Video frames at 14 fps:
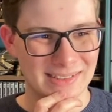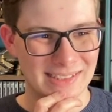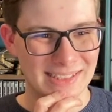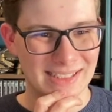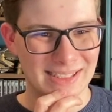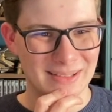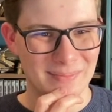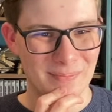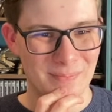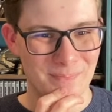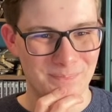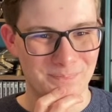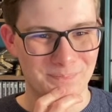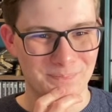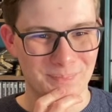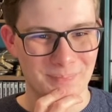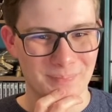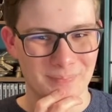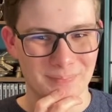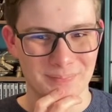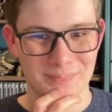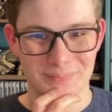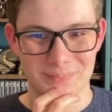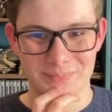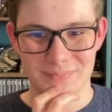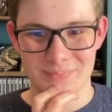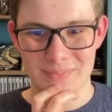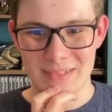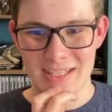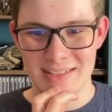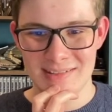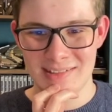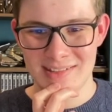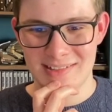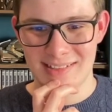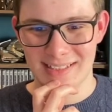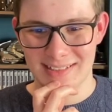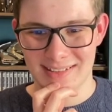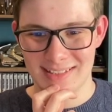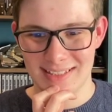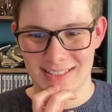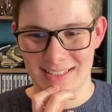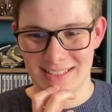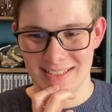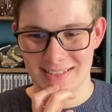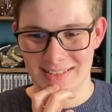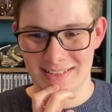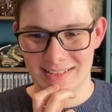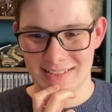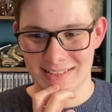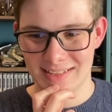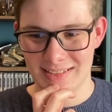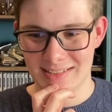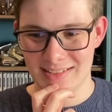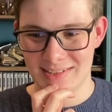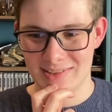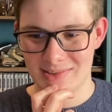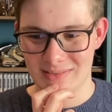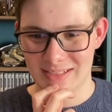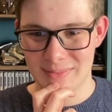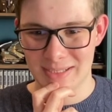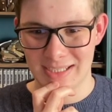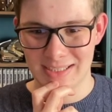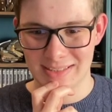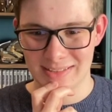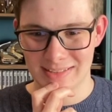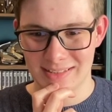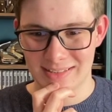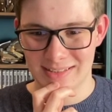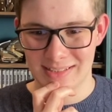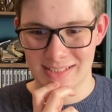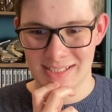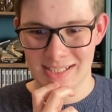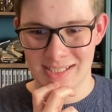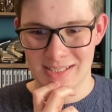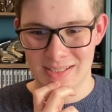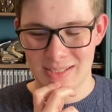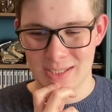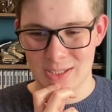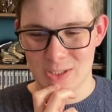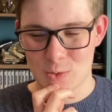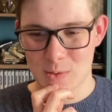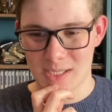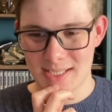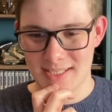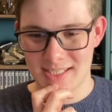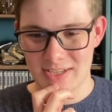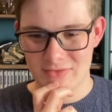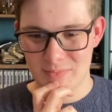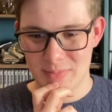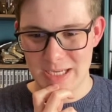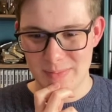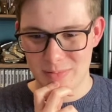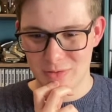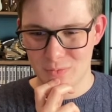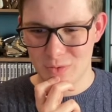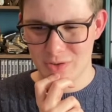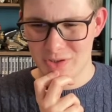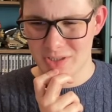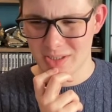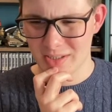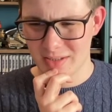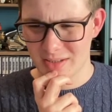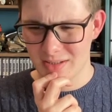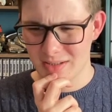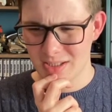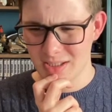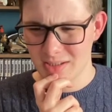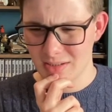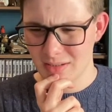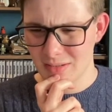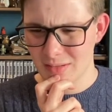Um, let's check the, uh, the, the stream health. 27 people watching, I think.